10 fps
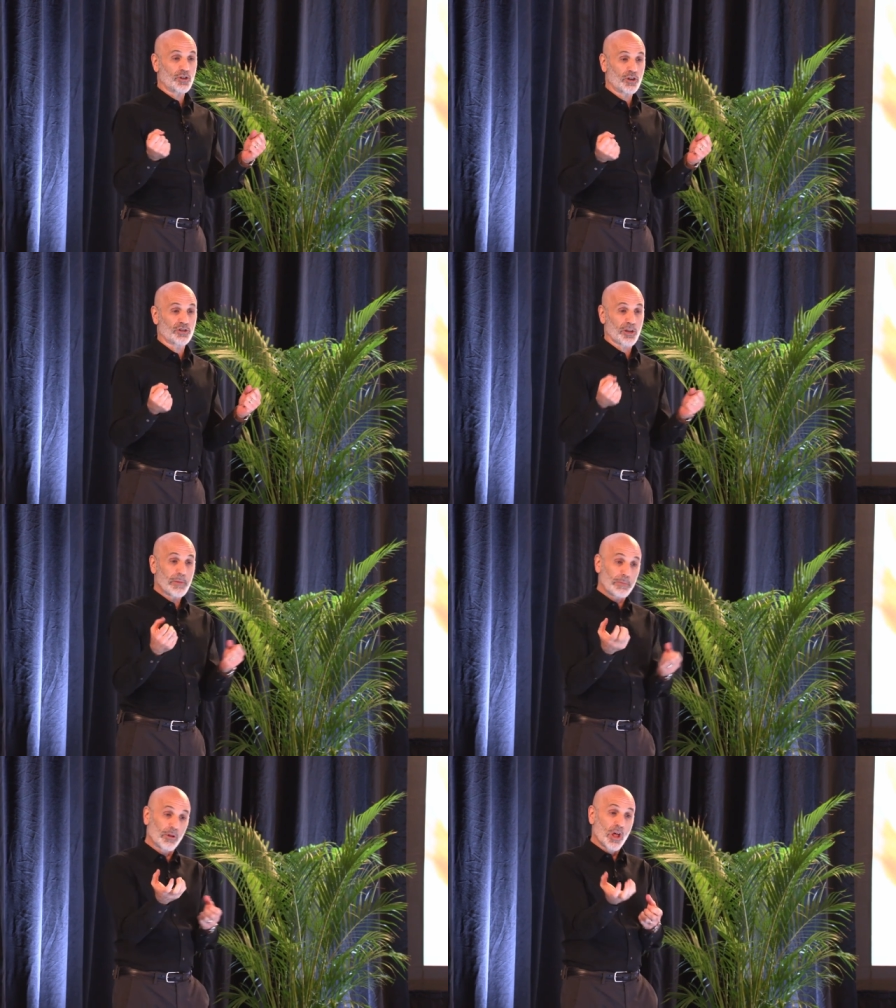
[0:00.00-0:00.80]
And sure,
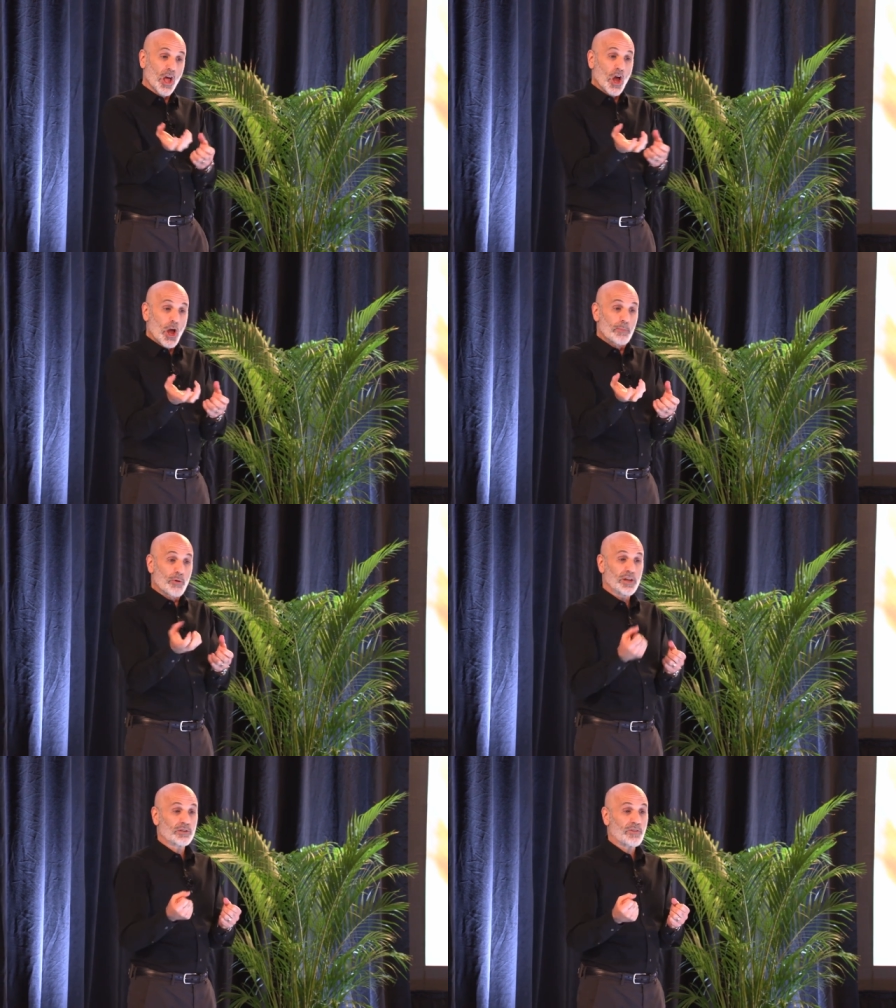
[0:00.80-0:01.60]
some people
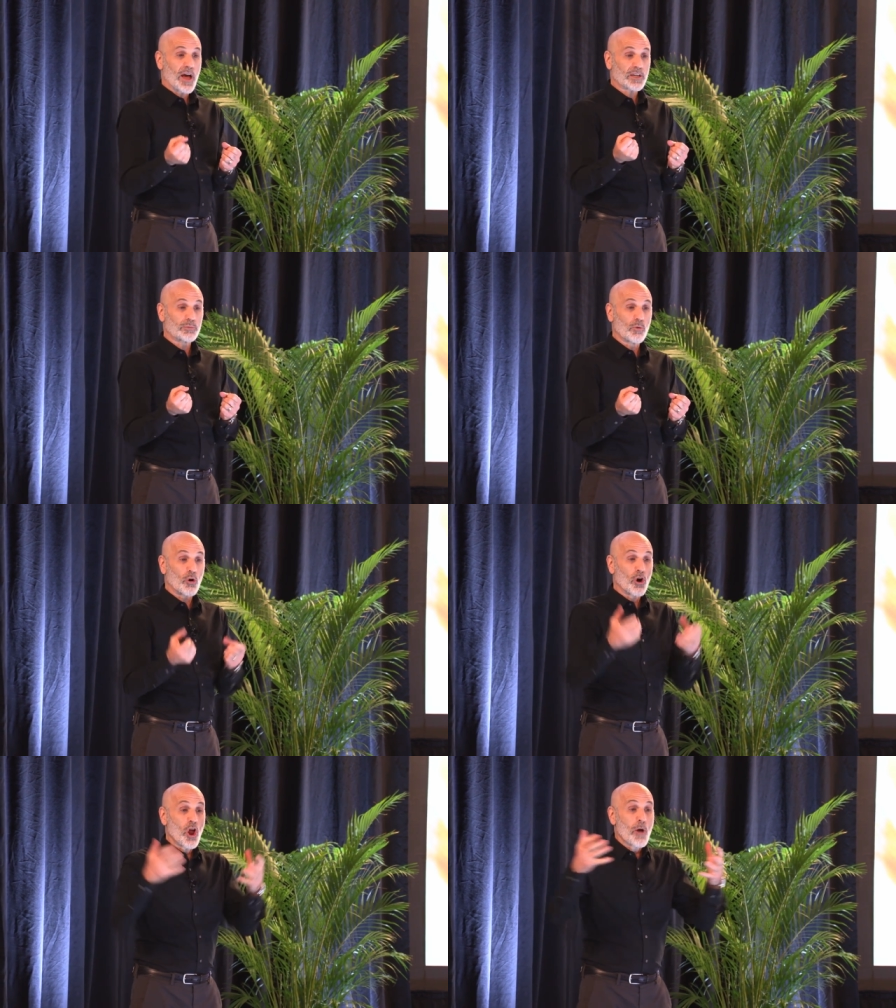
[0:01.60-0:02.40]
embrace facts
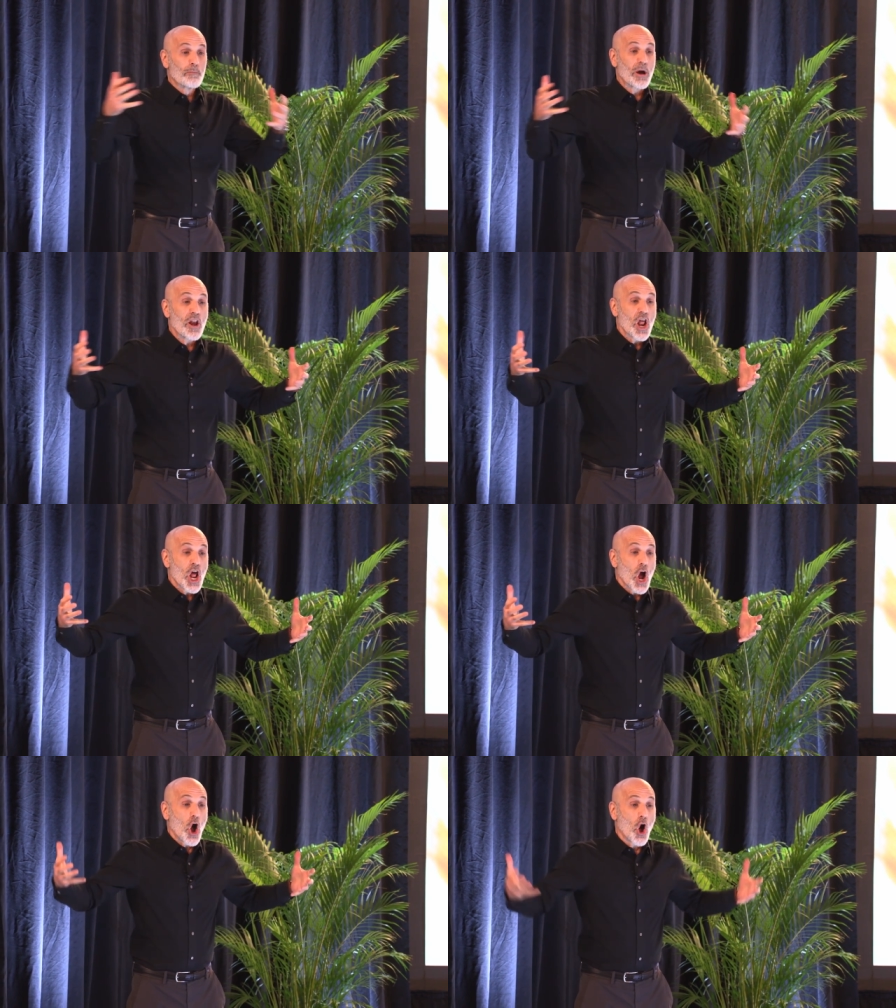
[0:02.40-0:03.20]
more, but
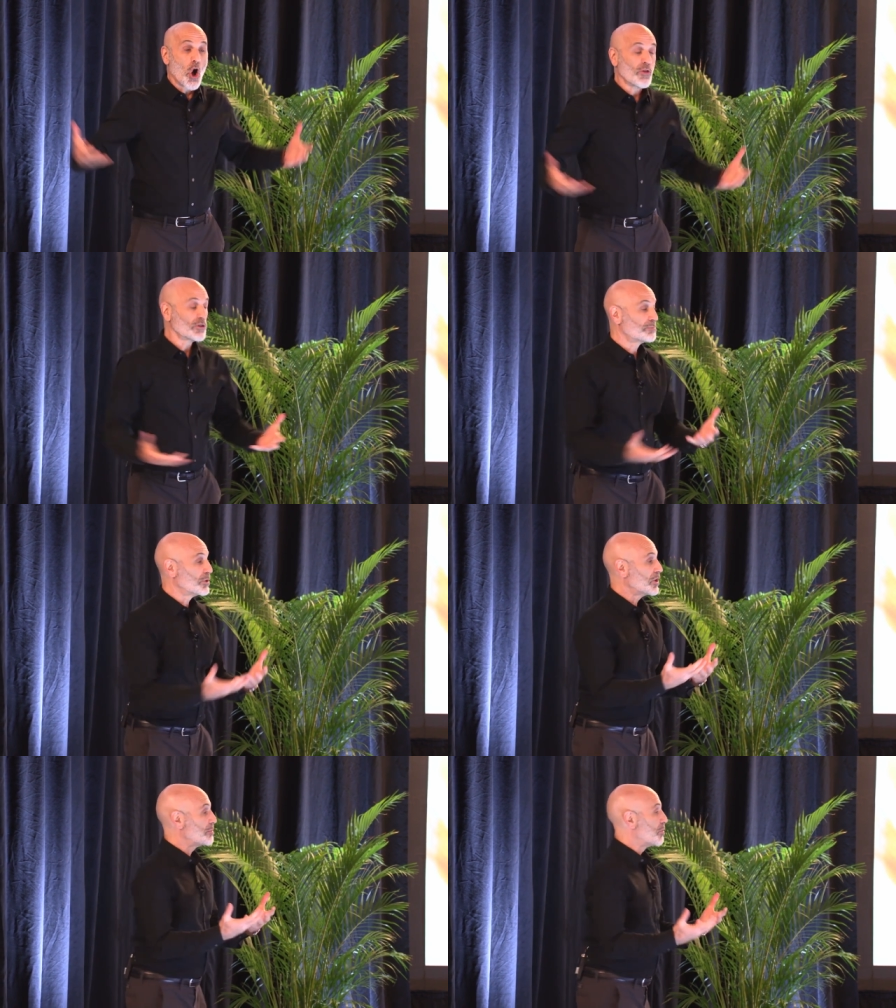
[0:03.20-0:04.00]
all those
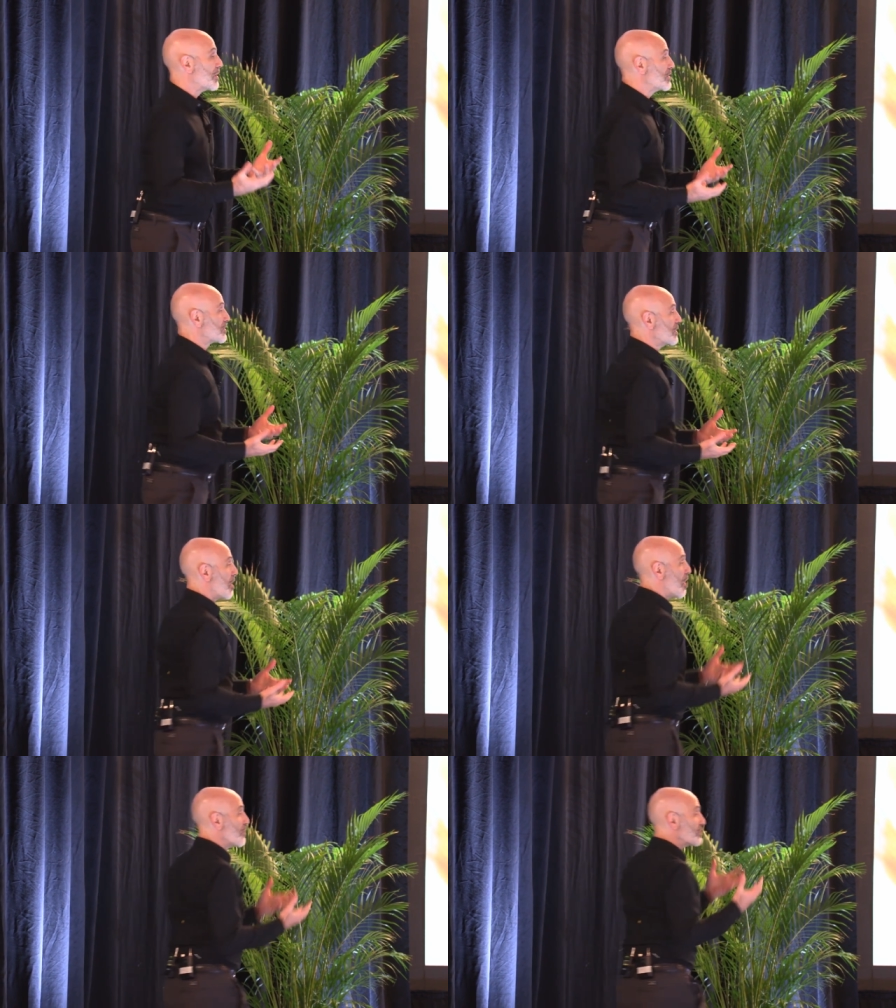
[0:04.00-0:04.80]
bullet points, all